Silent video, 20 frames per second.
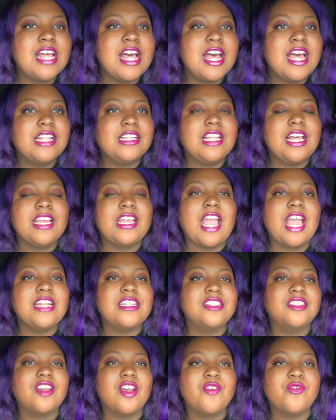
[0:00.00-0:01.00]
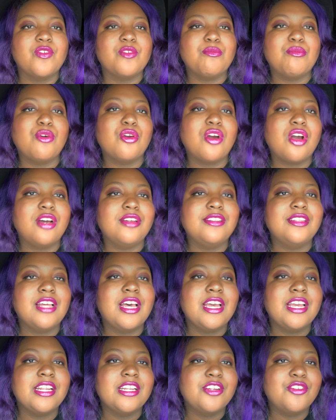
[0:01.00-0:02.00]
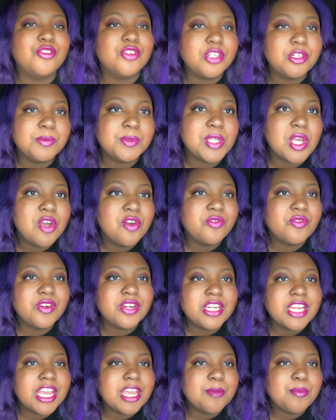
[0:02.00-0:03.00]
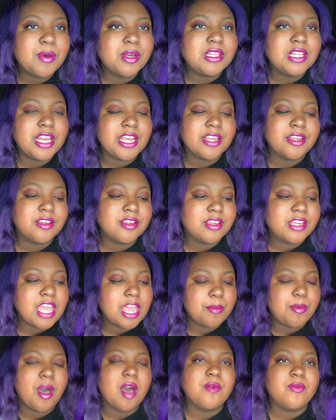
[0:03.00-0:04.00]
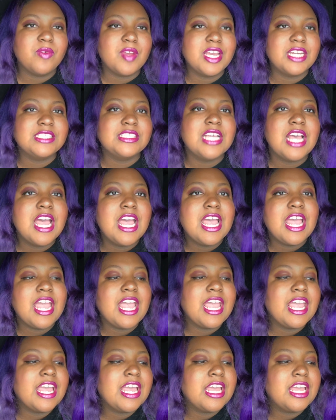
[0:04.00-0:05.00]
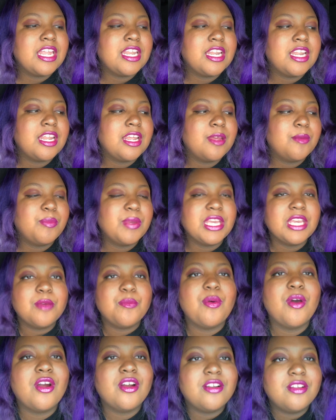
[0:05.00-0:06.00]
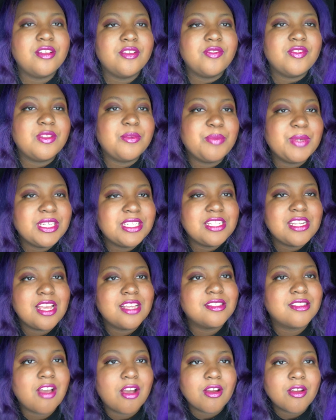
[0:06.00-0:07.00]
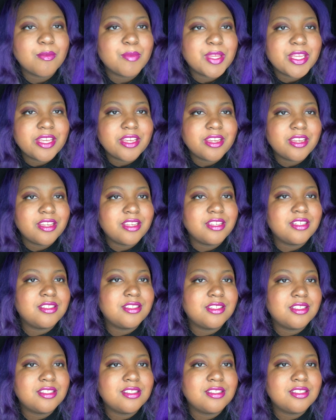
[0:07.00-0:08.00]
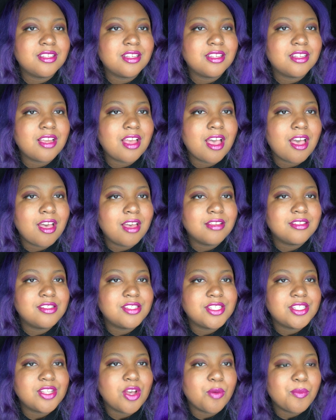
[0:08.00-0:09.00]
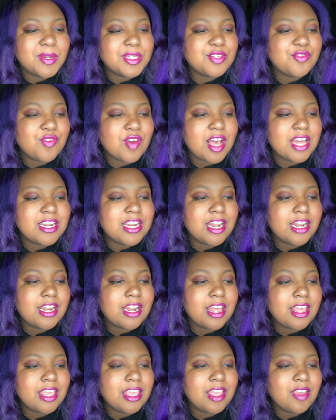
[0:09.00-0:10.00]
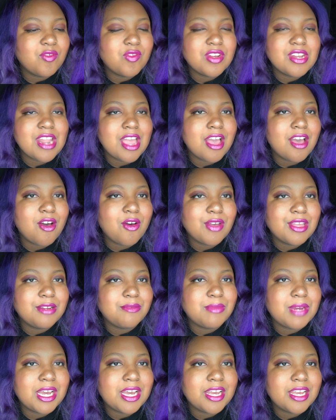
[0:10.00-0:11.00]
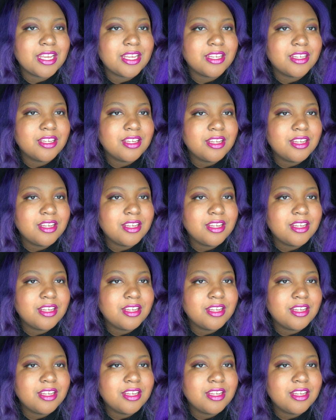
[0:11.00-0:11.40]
that like I discovered more online groups for K-pop fans. And being a part of the BTS army is so much fun, and even now in my